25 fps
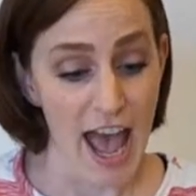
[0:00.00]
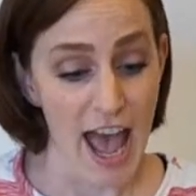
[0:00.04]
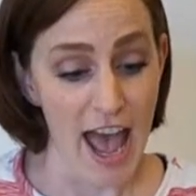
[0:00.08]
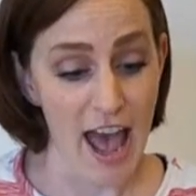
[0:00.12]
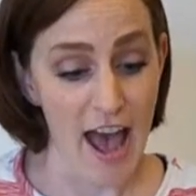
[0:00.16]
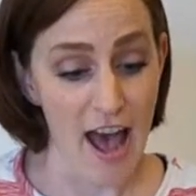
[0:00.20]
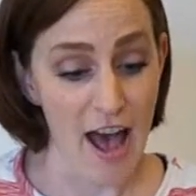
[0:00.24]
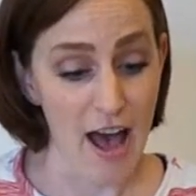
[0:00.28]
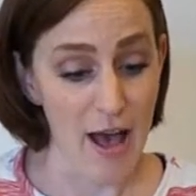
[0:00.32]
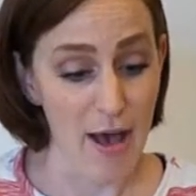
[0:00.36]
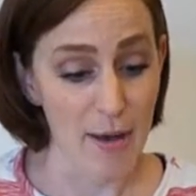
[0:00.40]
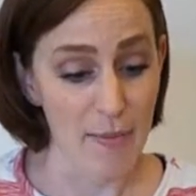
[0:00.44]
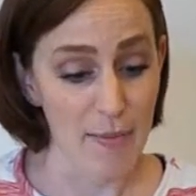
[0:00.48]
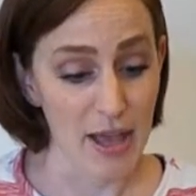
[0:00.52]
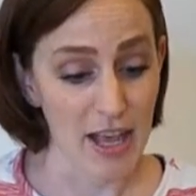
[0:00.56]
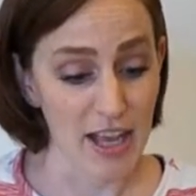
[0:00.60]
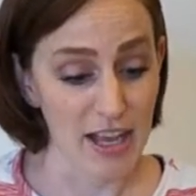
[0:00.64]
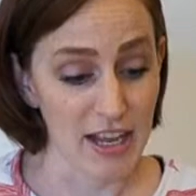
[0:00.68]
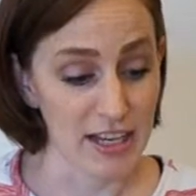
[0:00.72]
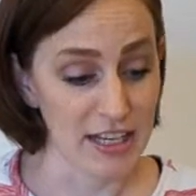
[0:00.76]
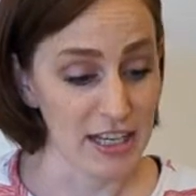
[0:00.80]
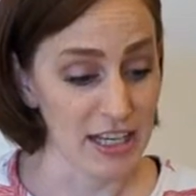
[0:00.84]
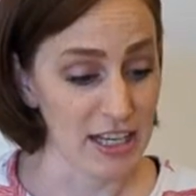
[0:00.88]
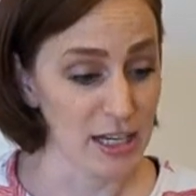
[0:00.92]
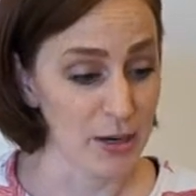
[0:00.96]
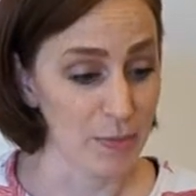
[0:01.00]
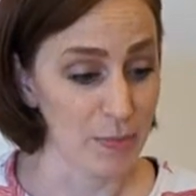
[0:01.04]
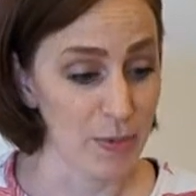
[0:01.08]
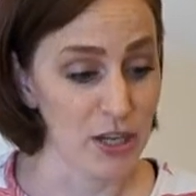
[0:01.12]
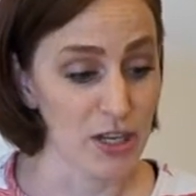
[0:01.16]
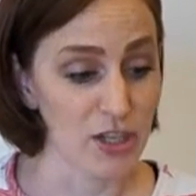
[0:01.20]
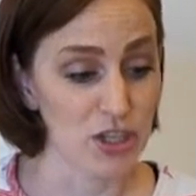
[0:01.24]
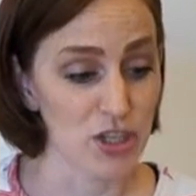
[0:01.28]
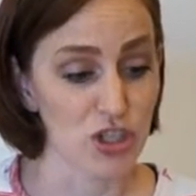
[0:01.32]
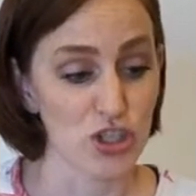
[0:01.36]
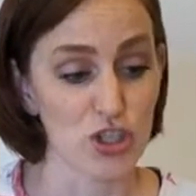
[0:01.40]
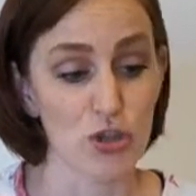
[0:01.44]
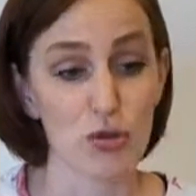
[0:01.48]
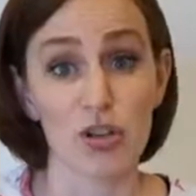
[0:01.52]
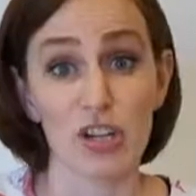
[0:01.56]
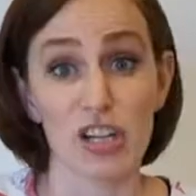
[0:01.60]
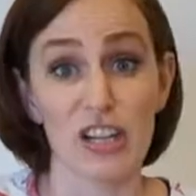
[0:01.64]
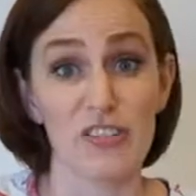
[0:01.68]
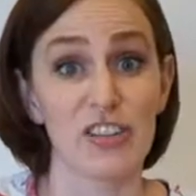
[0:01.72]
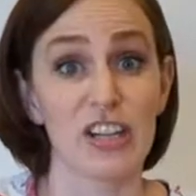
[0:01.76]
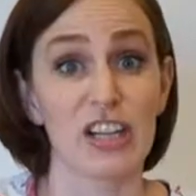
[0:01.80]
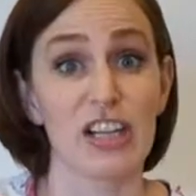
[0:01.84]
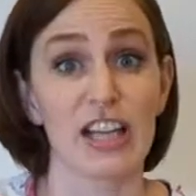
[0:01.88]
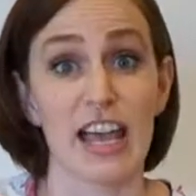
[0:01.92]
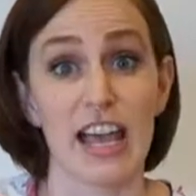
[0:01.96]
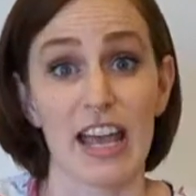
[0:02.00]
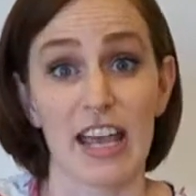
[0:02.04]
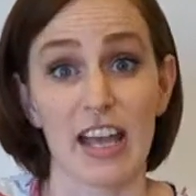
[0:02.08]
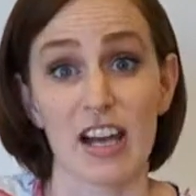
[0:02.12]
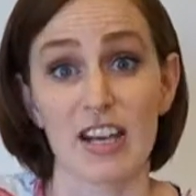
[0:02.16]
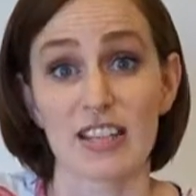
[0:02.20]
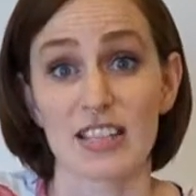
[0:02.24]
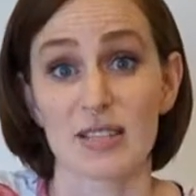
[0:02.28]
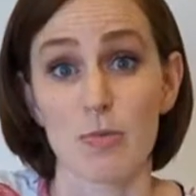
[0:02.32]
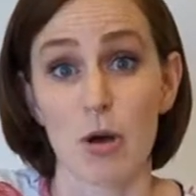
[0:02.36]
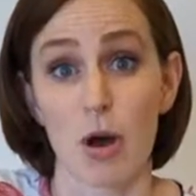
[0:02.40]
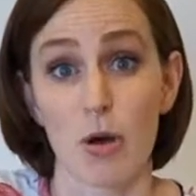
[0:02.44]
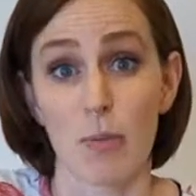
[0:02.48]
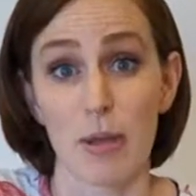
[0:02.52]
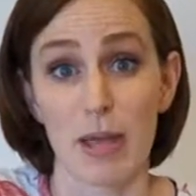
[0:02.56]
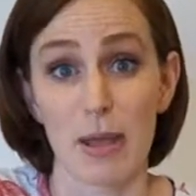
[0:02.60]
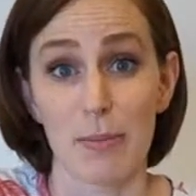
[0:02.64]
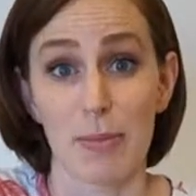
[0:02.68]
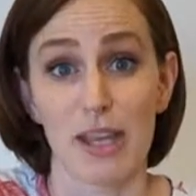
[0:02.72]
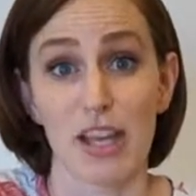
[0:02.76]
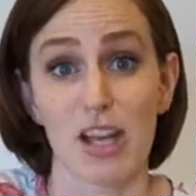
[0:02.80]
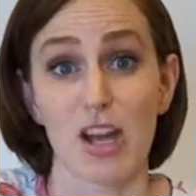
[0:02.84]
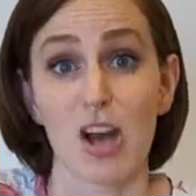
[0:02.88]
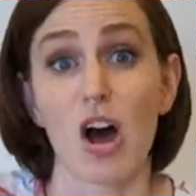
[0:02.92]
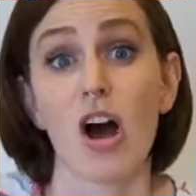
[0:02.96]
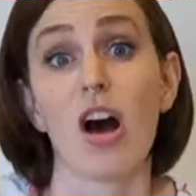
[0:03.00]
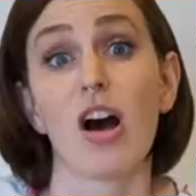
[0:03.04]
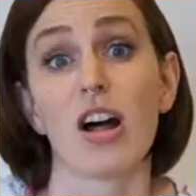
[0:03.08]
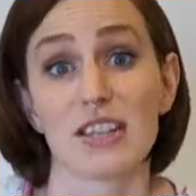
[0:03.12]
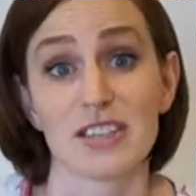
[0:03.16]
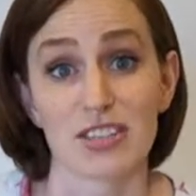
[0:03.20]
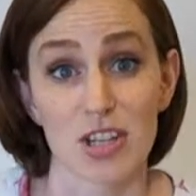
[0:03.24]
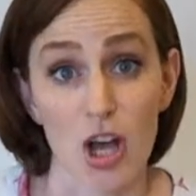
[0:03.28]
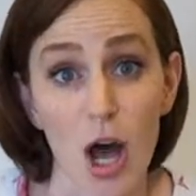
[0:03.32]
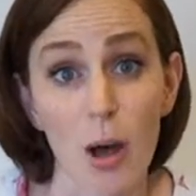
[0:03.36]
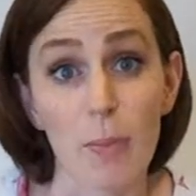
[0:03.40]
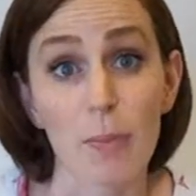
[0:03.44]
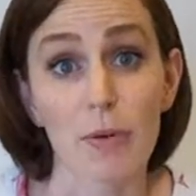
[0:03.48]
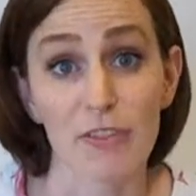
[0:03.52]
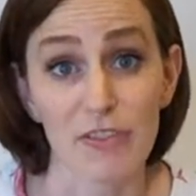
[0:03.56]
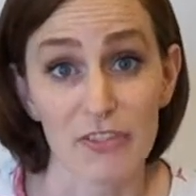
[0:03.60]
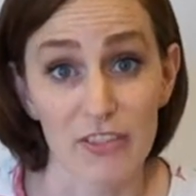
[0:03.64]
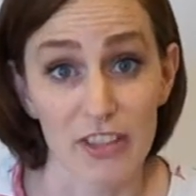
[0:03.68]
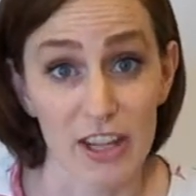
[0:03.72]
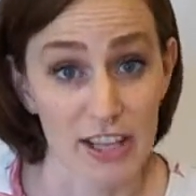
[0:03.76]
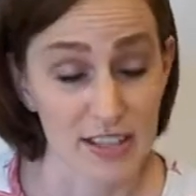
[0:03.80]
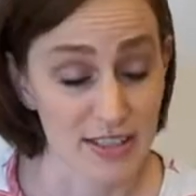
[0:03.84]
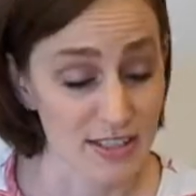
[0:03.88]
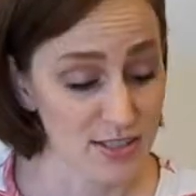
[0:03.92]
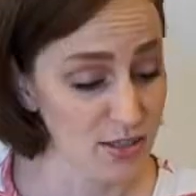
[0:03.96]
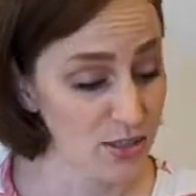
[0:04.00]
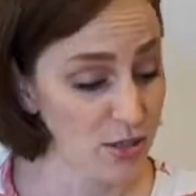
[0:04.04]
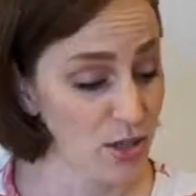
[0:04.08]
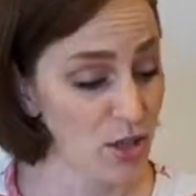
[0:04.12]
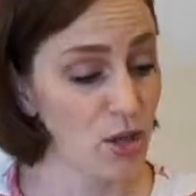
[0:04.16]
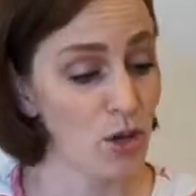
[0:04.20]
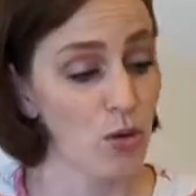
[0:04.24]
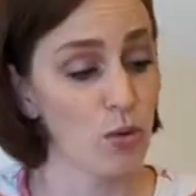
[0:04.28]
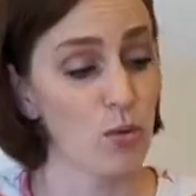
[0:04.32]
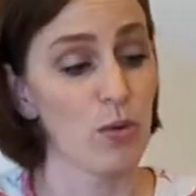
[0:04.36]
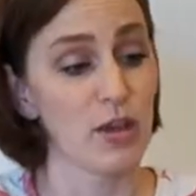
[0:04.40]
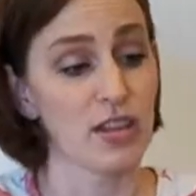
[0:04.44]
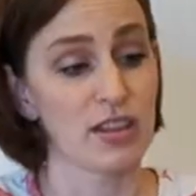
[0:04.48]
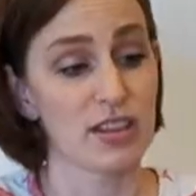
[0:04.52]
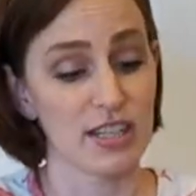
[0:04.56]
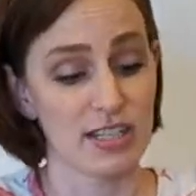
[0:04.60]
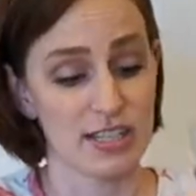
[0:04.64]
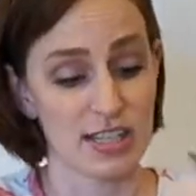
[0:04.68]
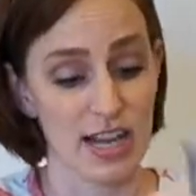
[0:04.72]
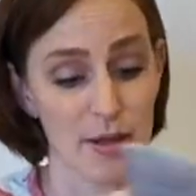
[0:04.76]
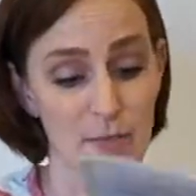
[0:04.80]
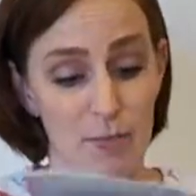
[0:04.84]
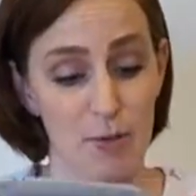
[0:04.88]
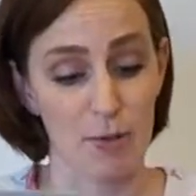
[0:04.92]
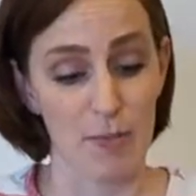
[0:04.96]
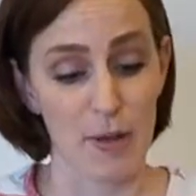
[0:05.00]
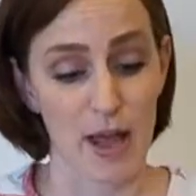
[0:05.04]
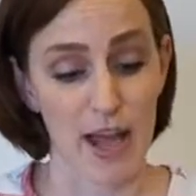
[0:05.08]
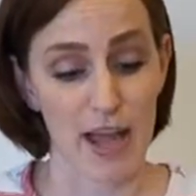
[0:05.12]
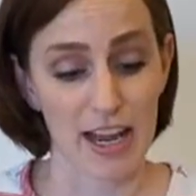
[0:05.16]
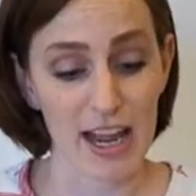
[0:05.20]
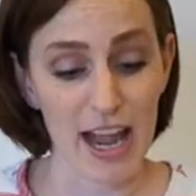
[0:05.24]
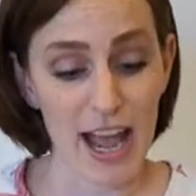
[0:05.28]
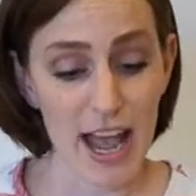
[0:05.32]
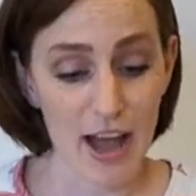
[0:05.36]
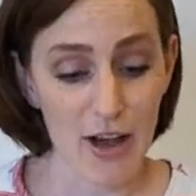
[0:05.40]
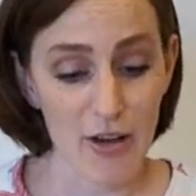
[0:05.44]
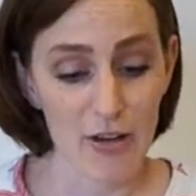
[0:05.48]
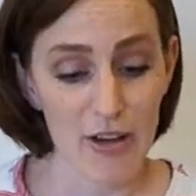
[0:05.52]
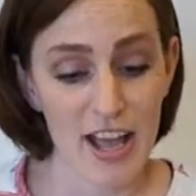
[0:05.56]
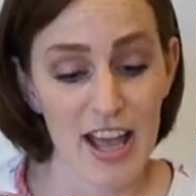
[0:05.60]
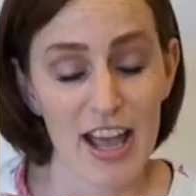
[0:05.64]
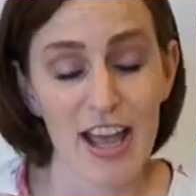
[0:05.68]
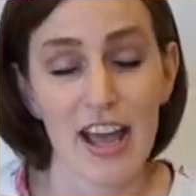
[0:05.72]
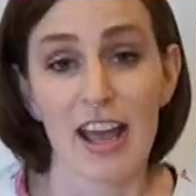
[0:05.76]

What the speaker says: And in a pinch, you could even lay a small baby on top of this with the diaper bag out.